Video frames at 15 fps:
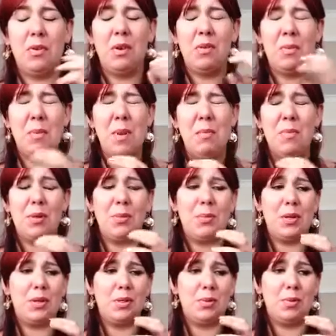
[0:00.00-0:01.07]
and I remember
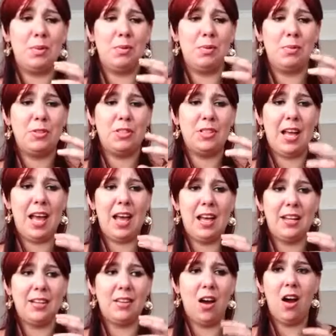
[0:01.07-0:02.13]
because we were sat
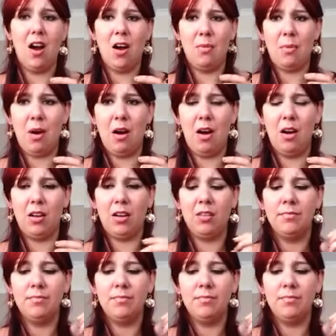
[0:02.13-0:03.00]
in a car park,